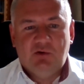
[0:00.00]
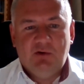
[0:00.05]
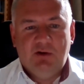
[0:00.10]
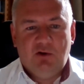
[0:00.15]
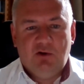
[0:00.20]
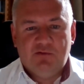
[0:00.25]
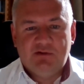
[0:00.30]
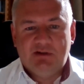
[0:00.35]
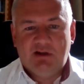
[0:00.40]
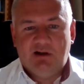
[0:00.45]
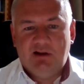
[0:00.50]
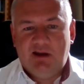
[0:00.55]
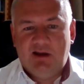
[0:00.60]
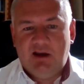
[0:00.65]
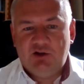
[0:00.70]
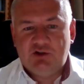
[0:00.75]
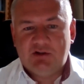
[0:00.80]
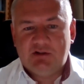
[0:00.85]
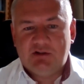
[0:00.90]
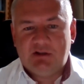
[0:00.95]
three of the
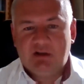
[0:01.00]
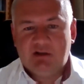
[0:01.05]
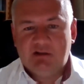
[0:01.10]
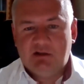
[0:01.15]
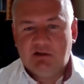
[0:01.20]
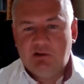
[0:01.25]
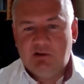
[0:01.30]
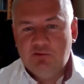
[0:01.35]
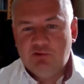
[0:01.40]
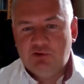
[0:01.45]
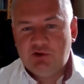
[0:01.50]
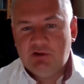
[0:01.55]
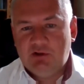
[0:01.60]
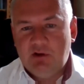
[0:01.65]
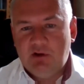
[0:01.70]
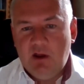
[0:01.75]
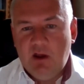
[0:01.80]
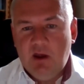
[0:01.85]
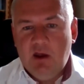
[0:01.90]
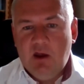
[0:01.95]
largest
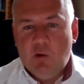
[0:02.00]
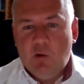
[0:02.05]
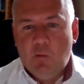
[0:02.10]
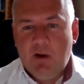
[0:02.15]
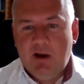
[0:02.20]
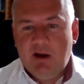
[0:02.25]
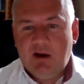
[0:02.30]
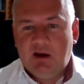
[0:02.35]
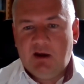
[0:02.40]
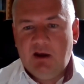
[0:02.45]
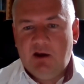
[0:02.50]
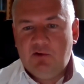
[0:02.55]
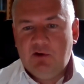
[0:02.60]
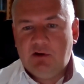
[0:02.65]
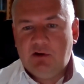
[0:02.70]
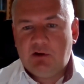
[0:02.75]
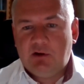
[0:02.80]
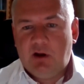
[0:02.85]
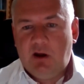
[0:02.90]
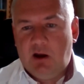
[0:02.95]
executions were
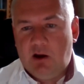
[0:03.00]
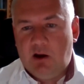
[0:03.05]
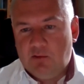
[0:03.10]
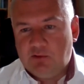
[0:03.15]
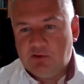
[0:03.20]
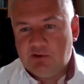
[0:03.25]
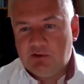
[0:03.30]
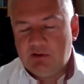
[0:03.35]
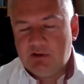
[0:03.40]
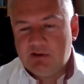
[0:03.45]
carried out.